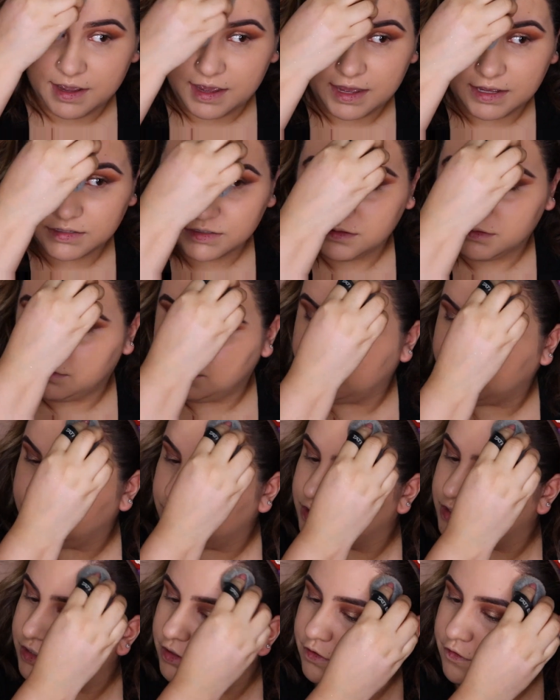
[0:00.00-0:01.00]
hasn't
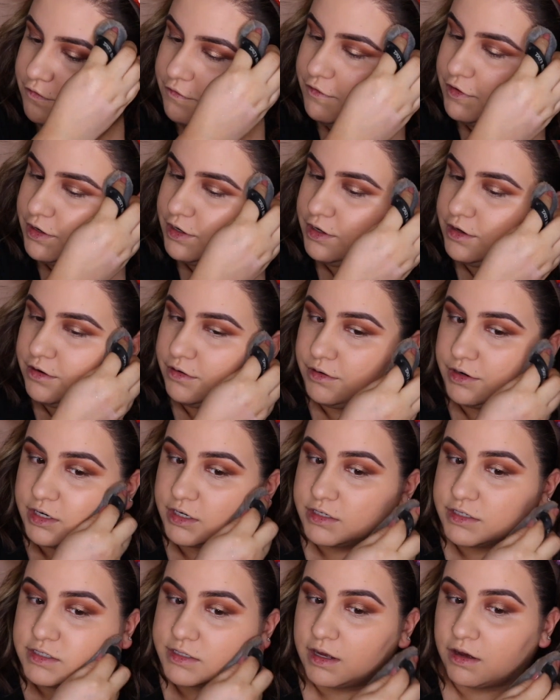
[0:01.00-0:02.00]
really done a video
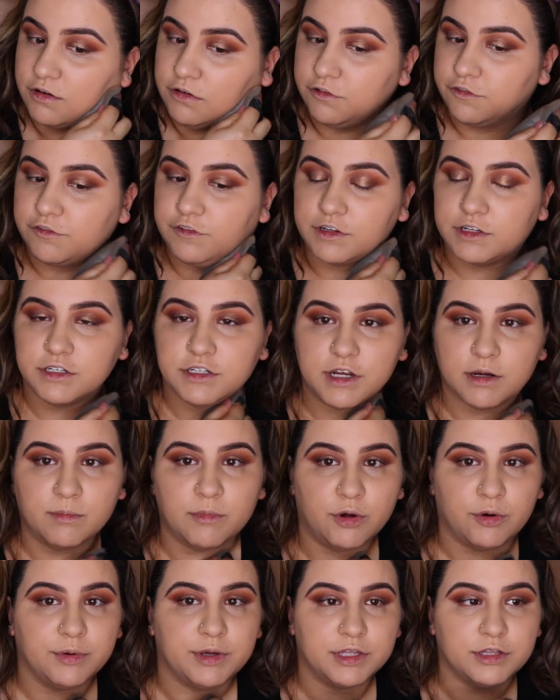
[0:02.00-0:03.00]
herself
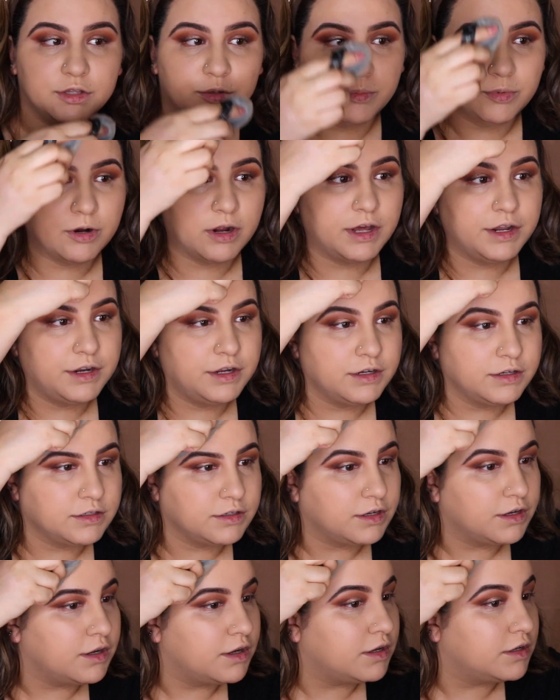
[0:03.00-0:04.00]
demoing the product,
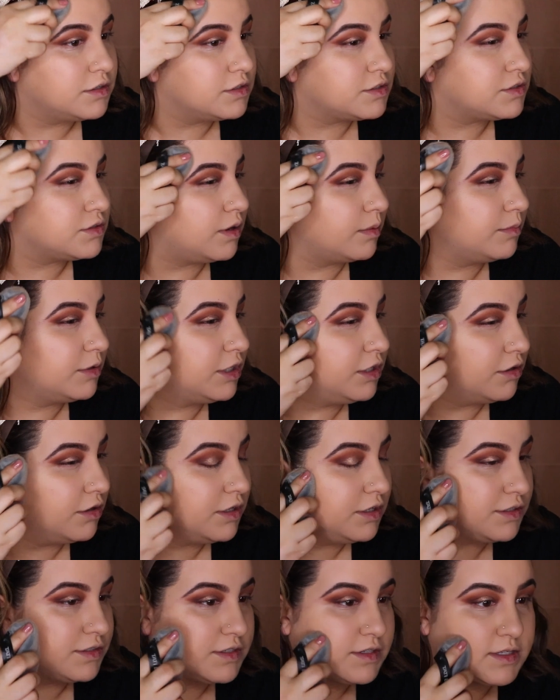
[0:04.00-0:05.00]
so I'm
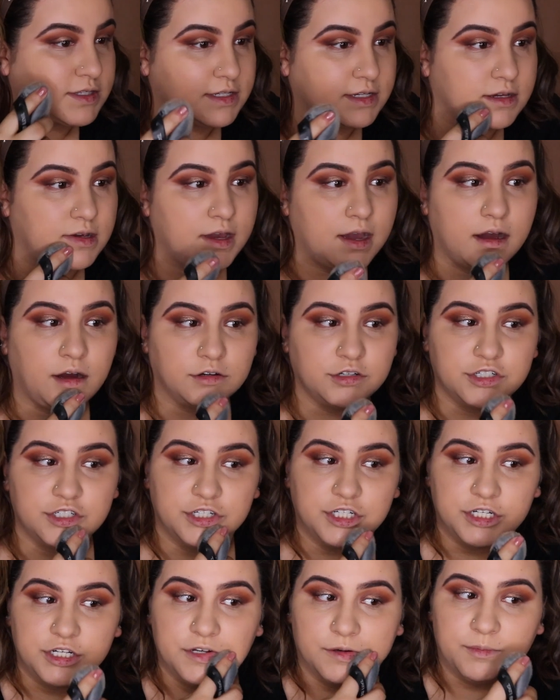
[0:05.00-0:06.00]
curious to see how
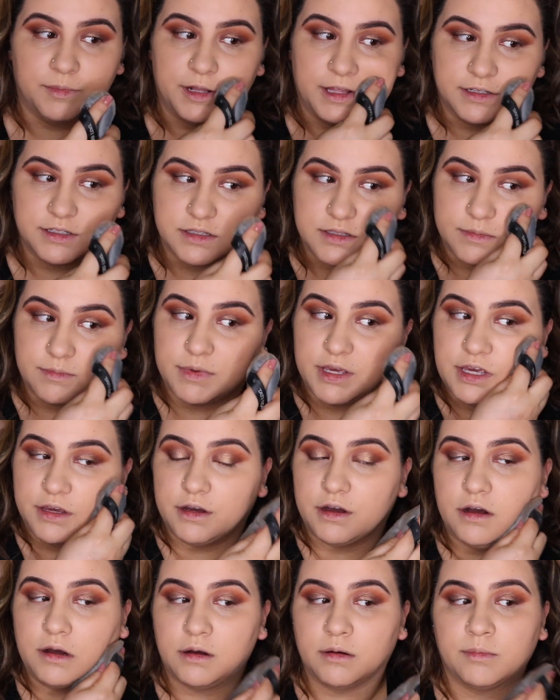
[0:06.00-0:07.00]
she applies the
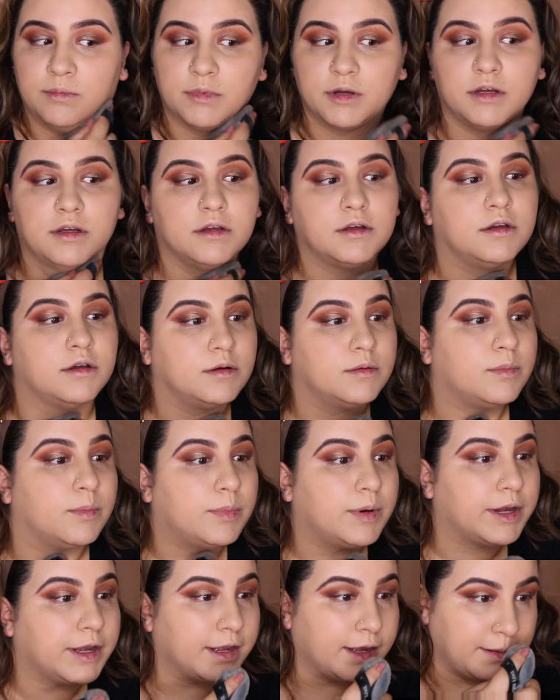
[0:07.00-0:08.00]
makeup.
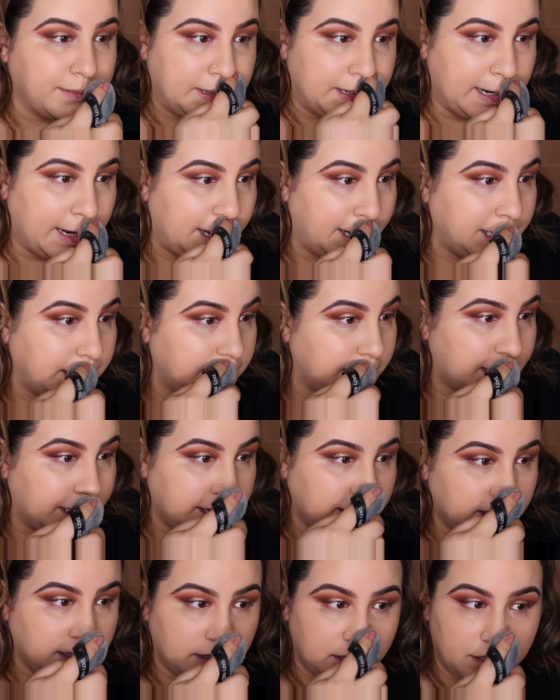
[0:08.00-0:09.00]
But, I mean, I
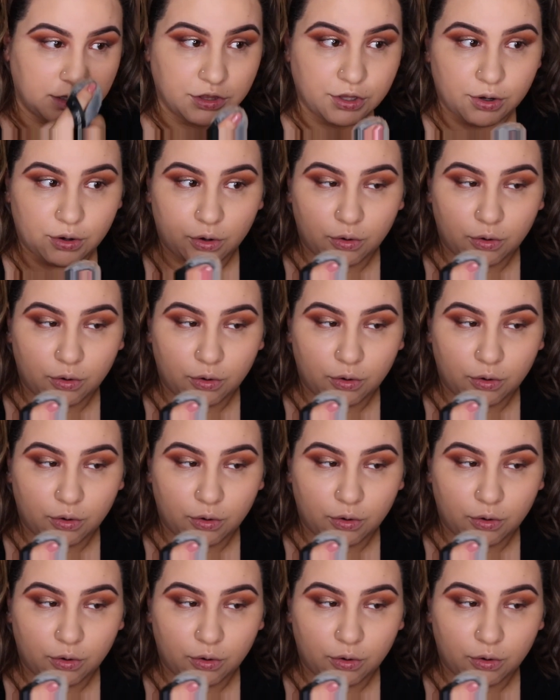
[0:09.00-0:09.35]
like the